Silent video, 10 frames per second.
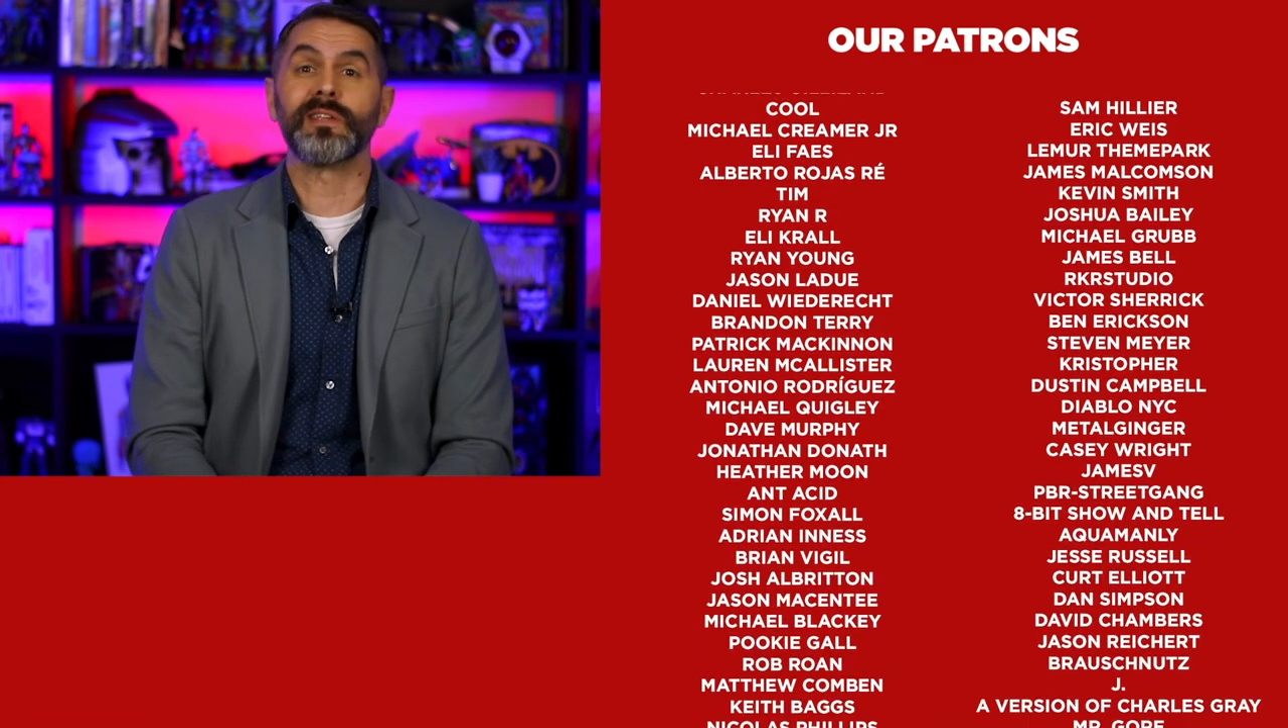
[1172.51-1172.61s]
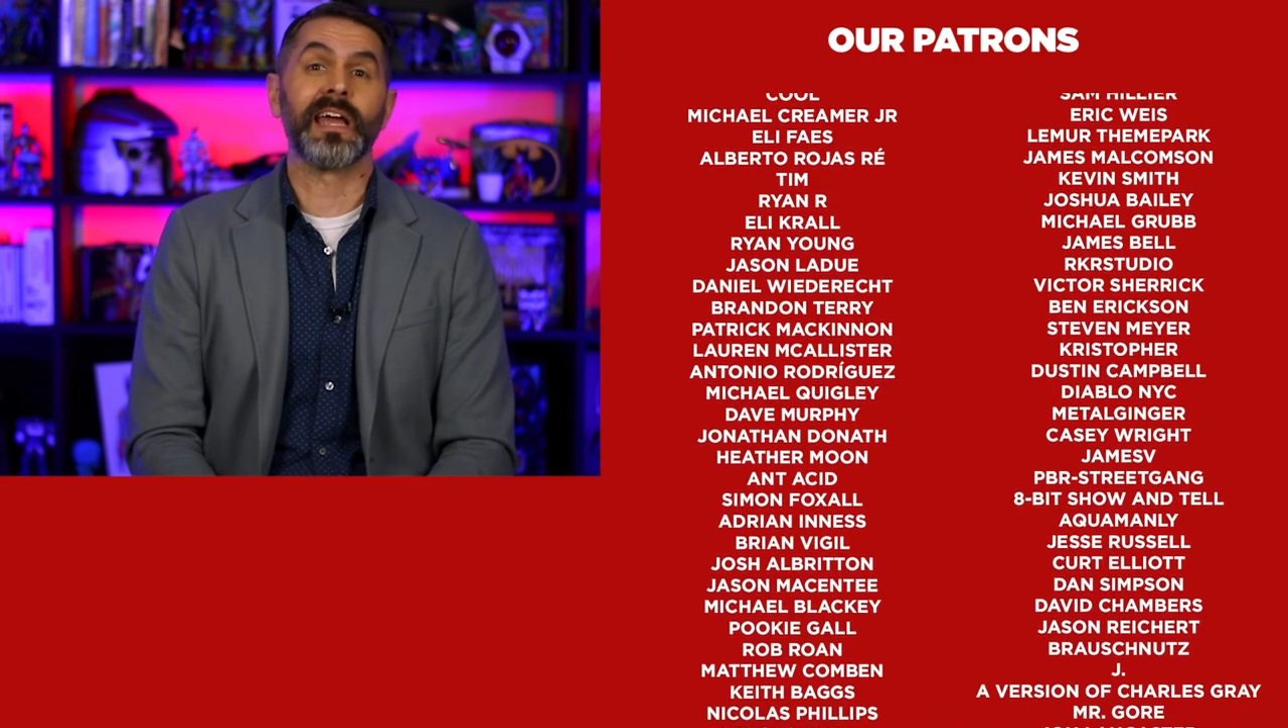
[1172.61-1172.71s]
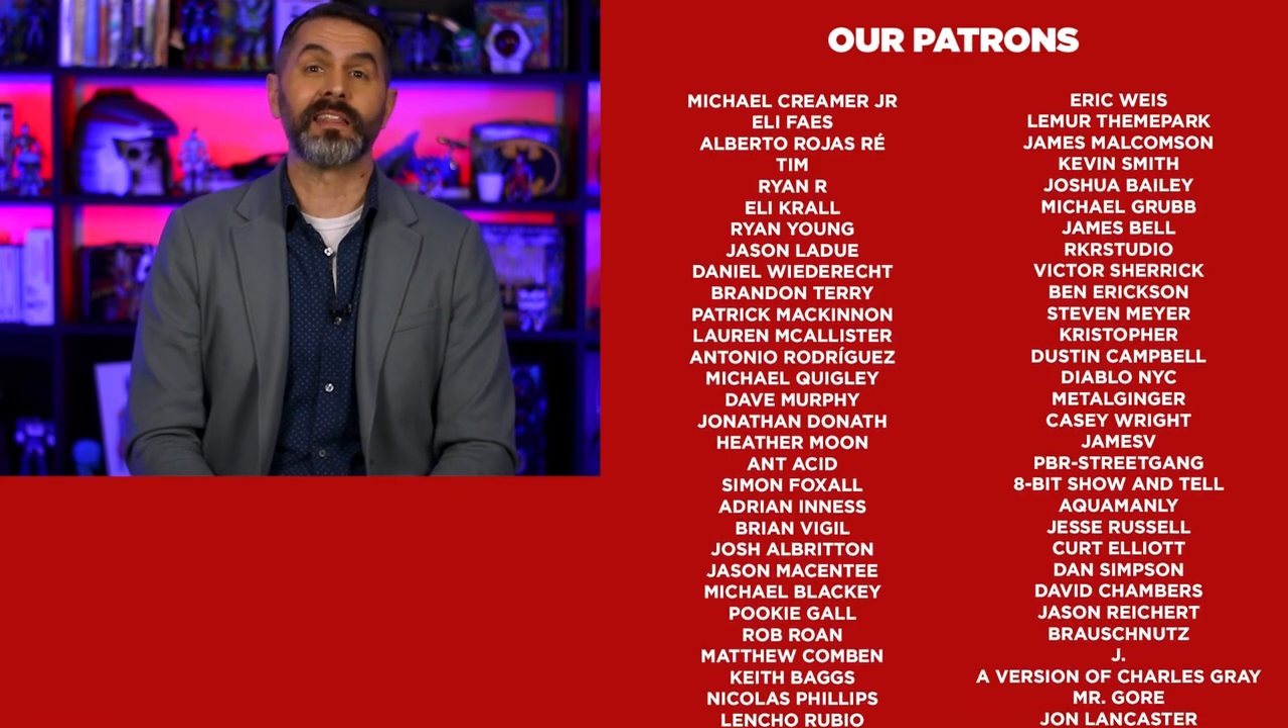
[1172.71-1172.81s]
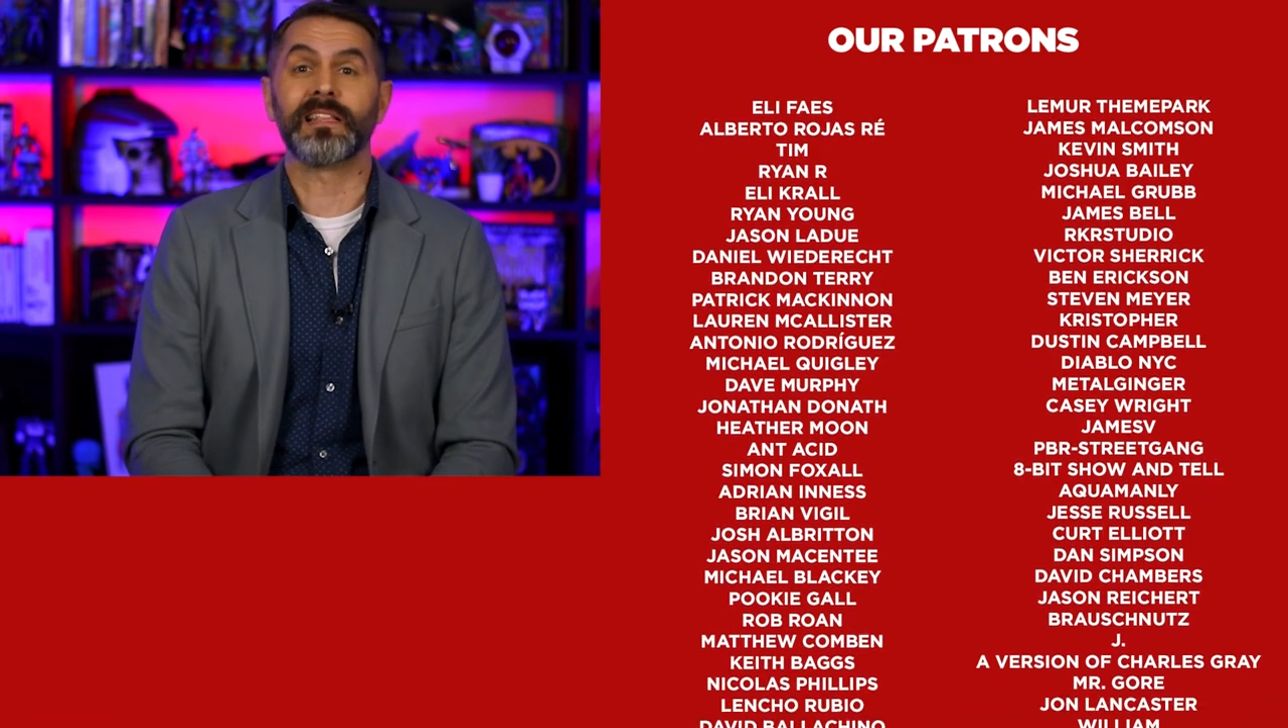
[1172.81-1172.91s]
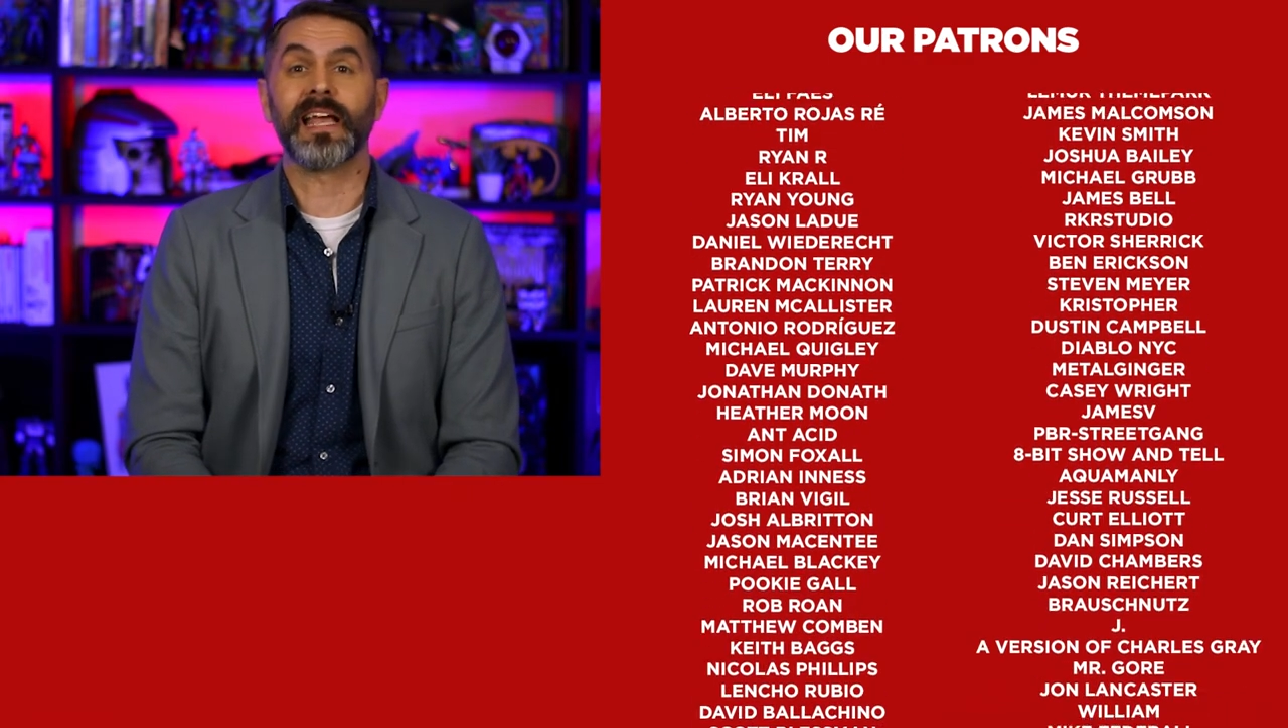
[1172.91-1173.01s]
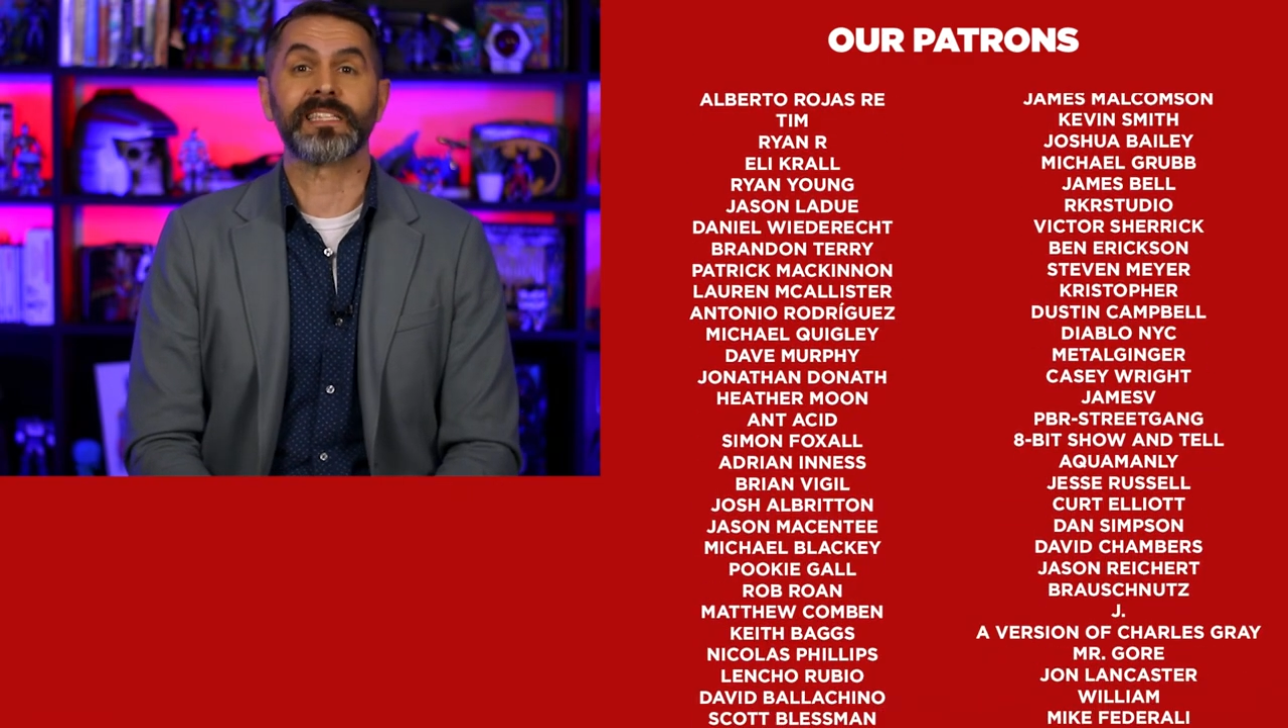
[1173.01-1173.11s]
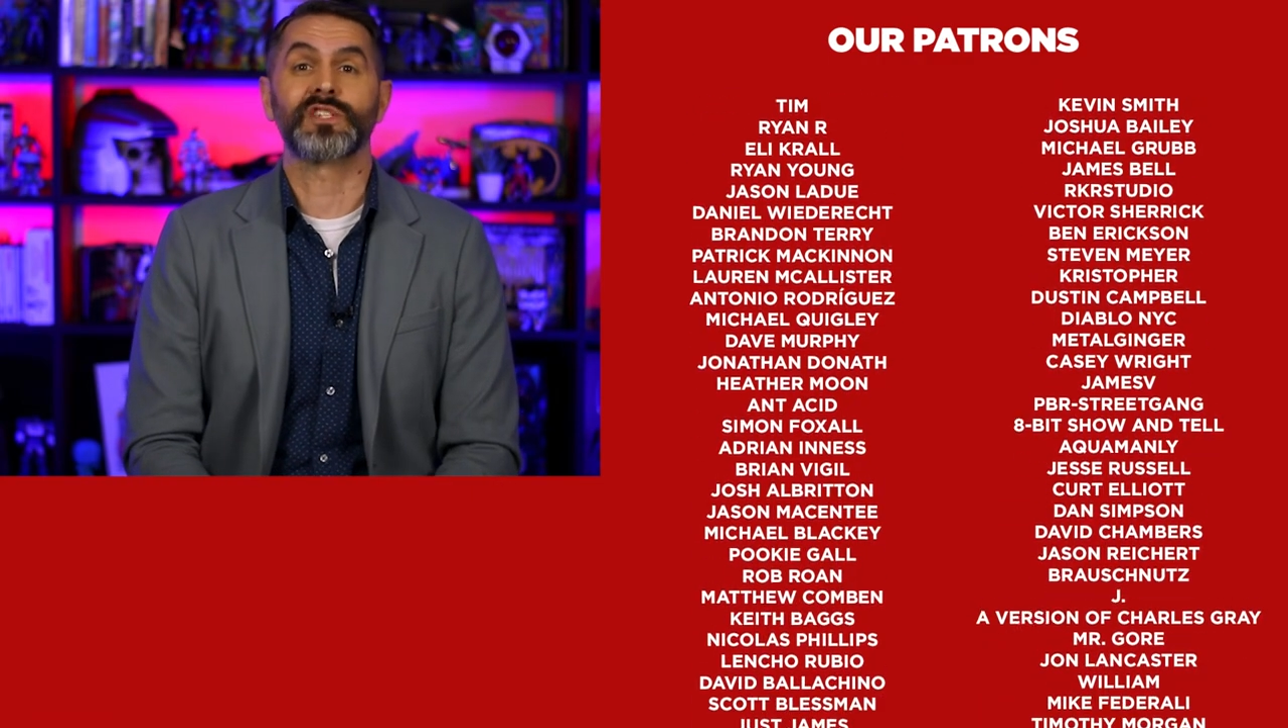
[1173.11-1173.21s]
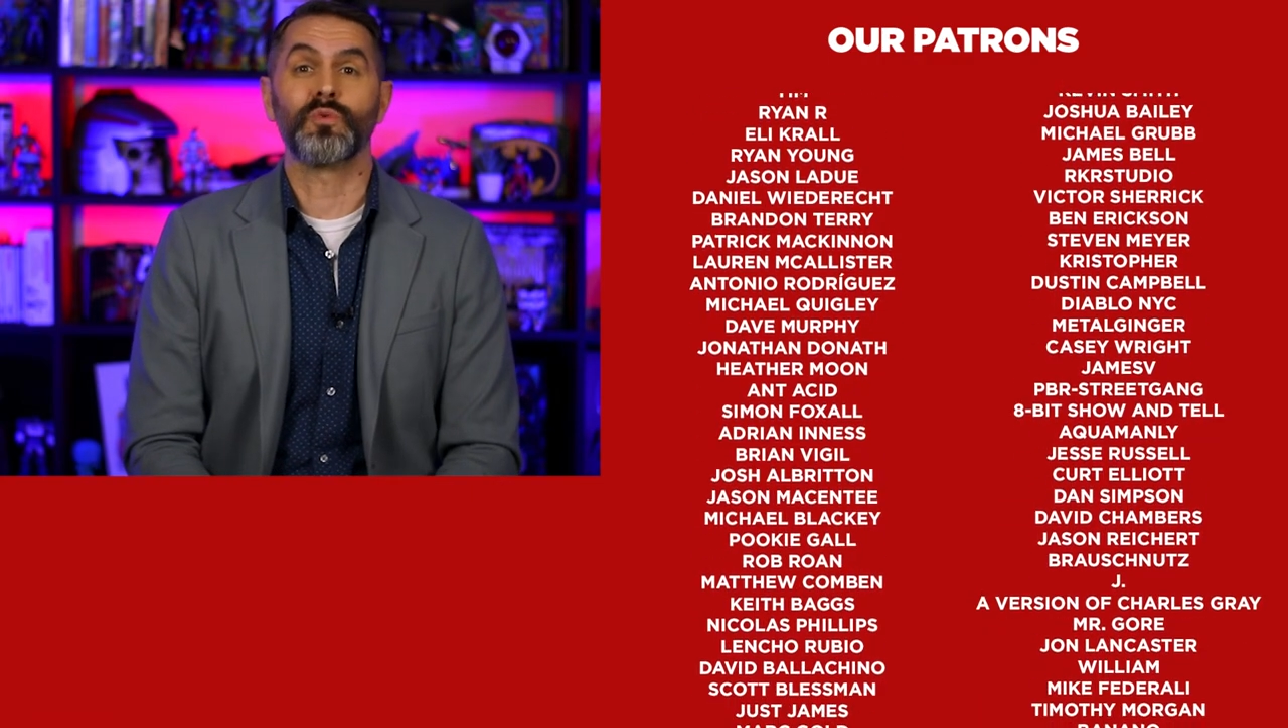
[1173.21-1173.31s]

not in the last